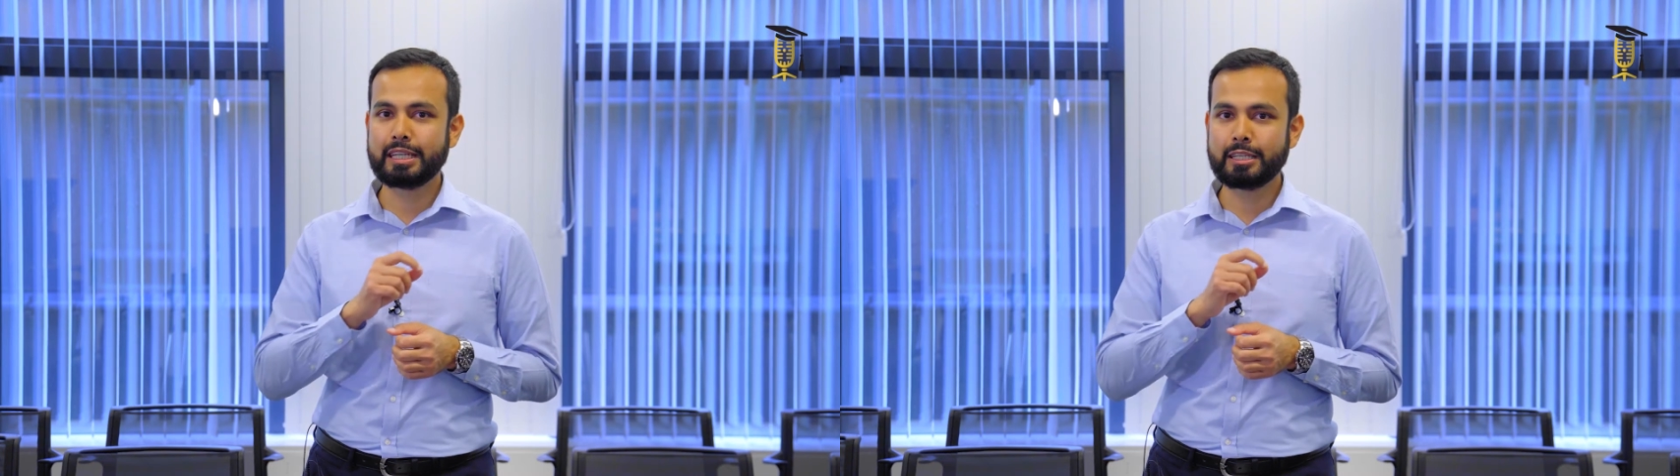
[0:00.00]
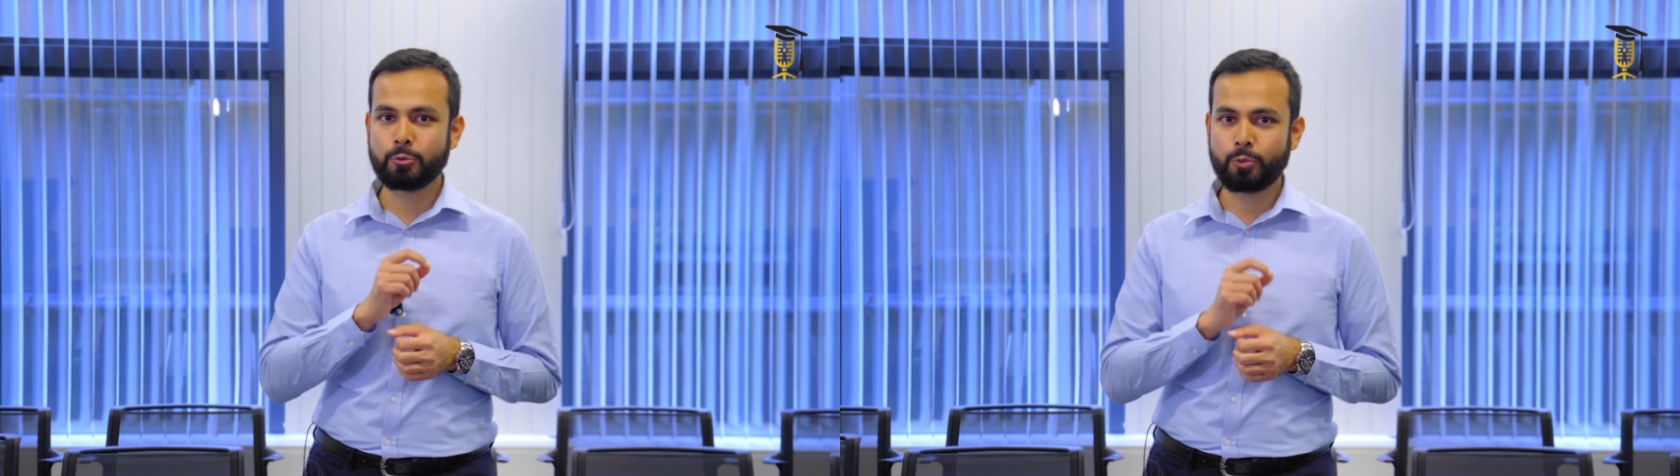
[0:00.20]

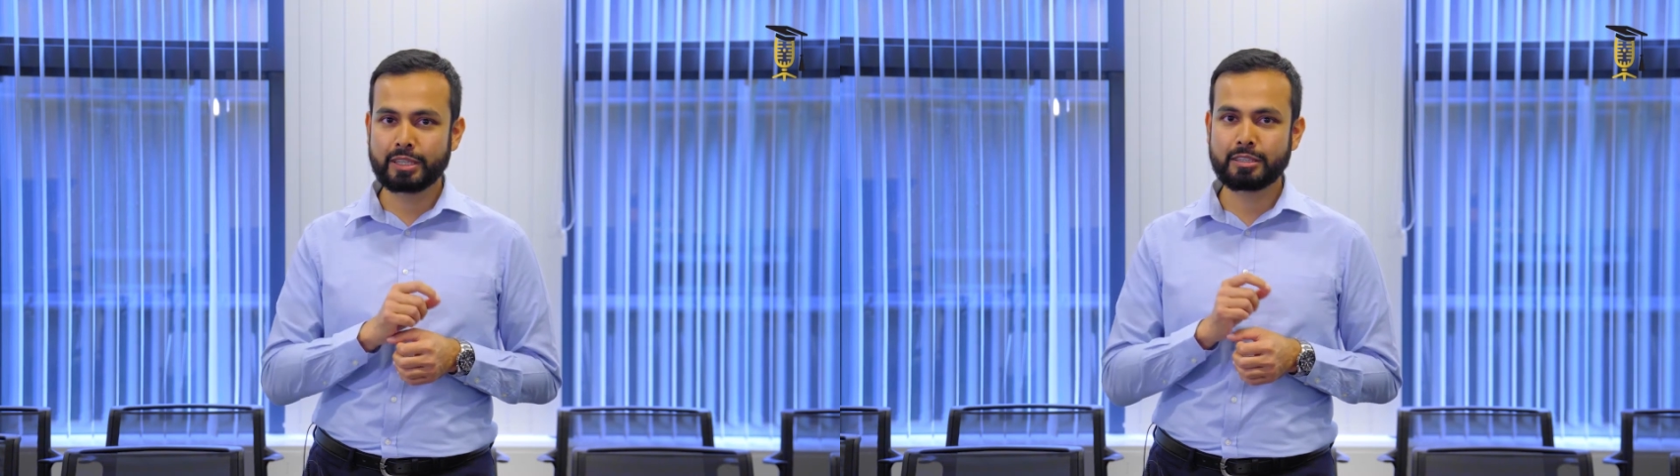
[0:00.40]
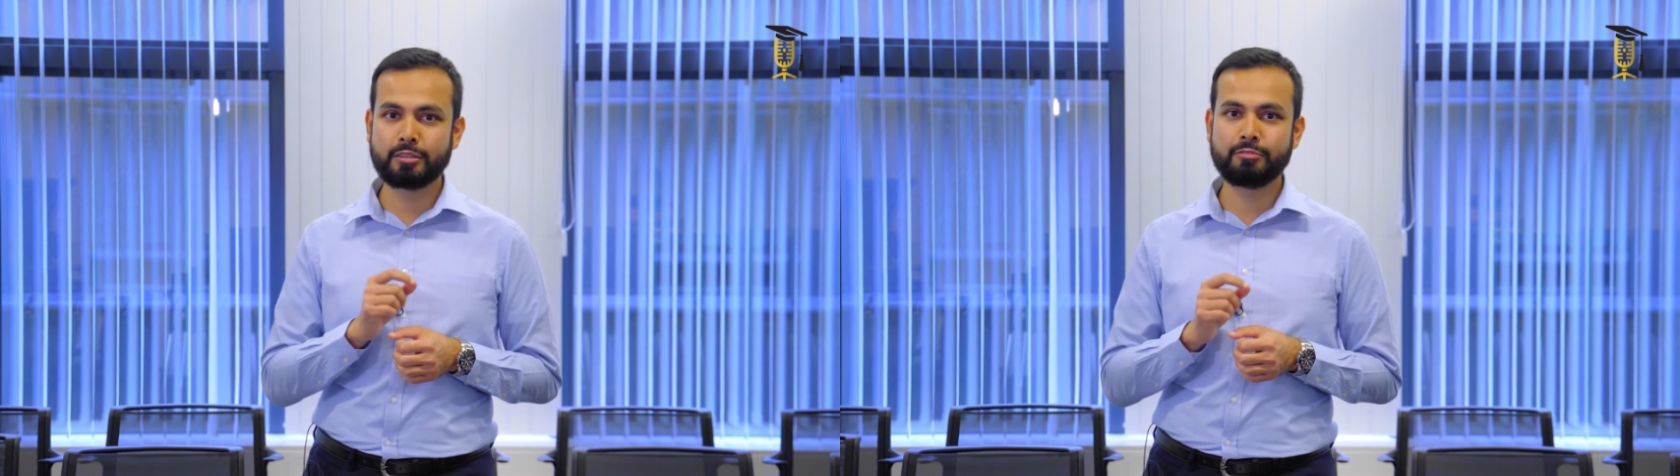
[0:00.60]
in
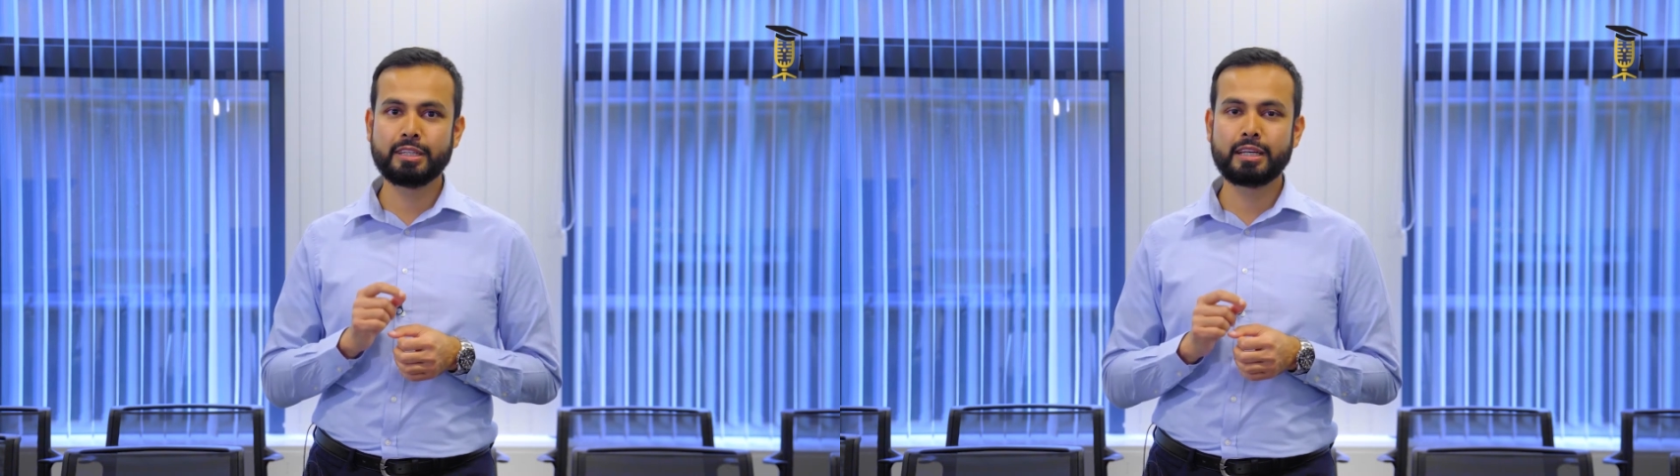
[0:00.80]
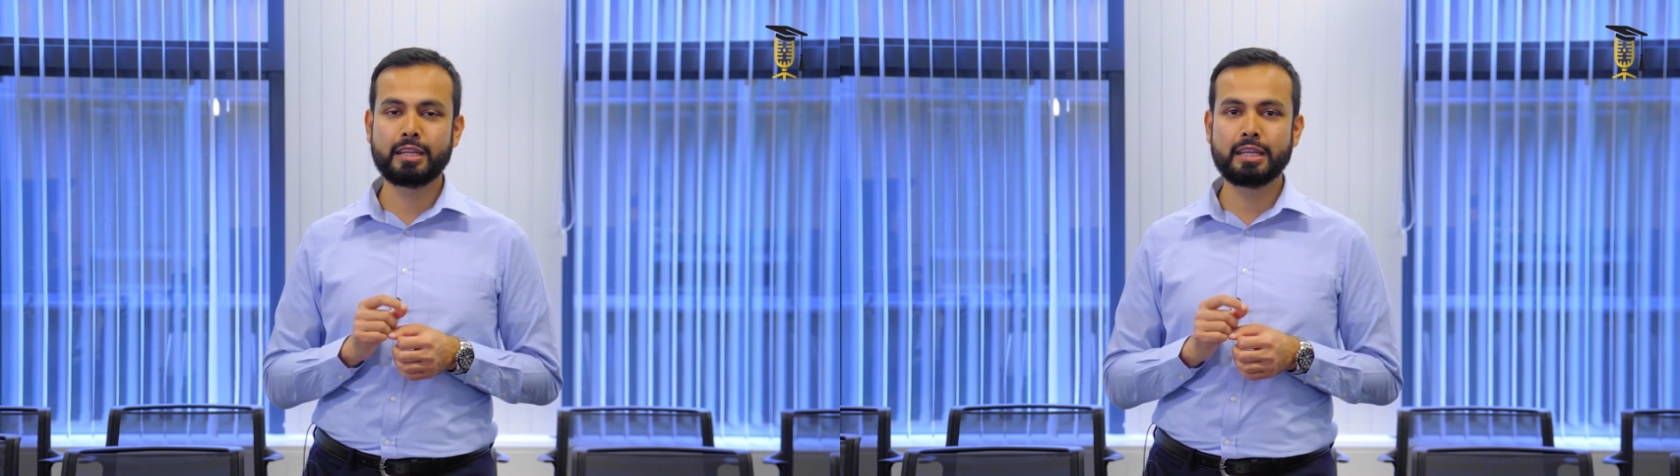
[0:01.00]
what
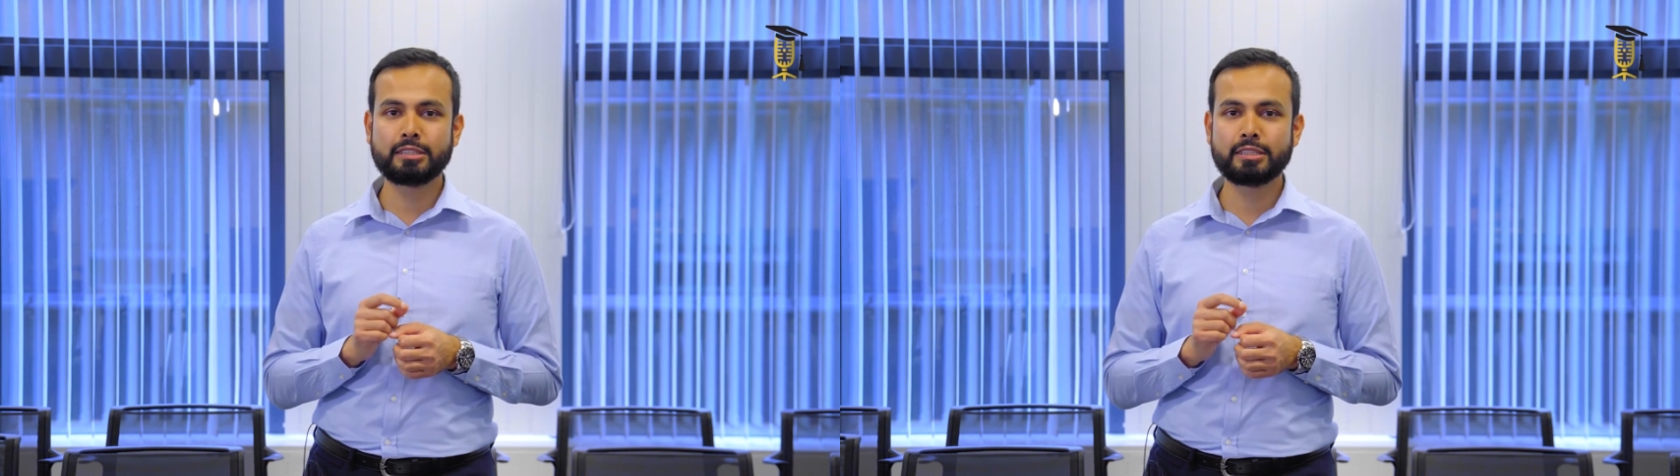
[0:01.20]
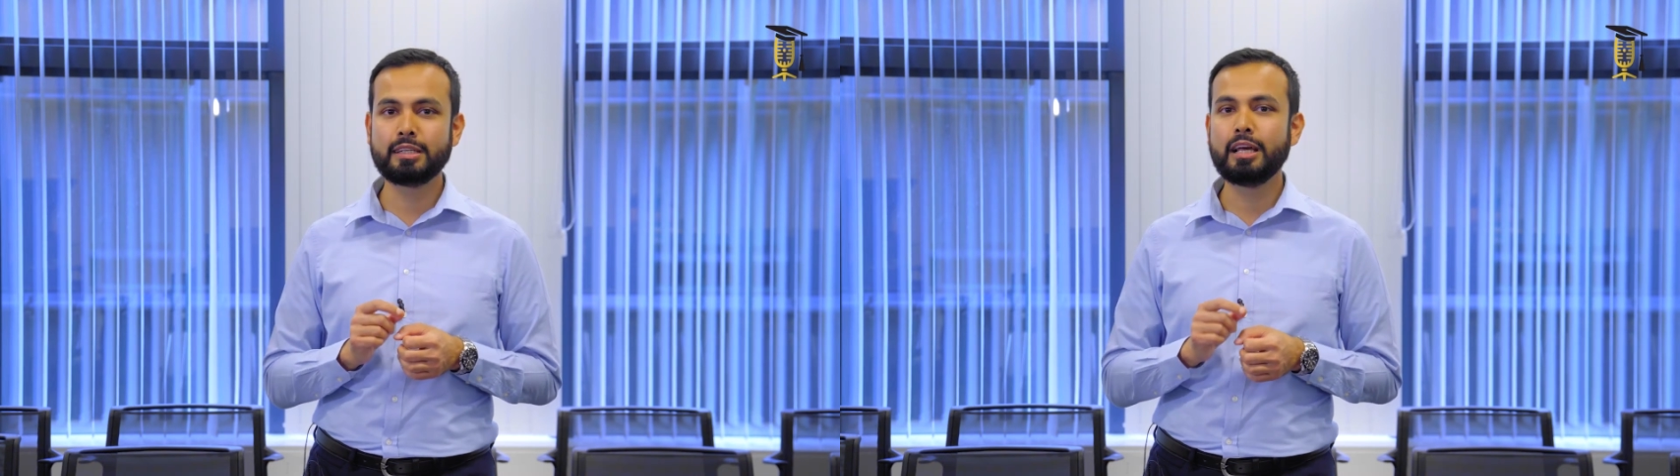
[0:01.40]

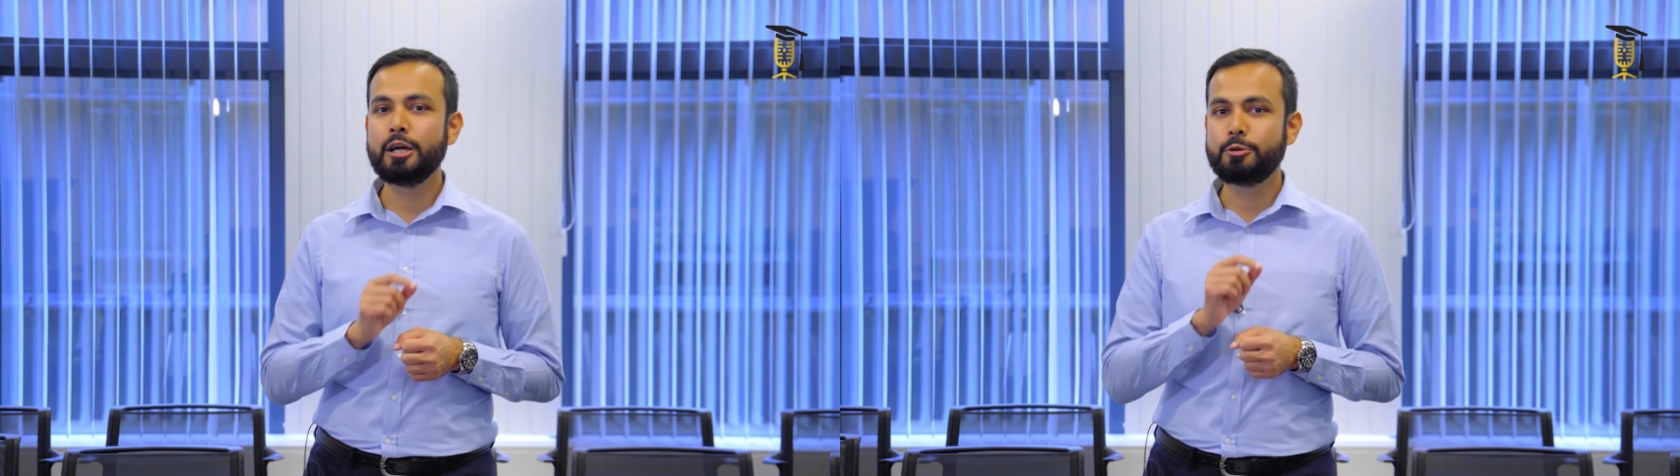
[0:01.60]
configuration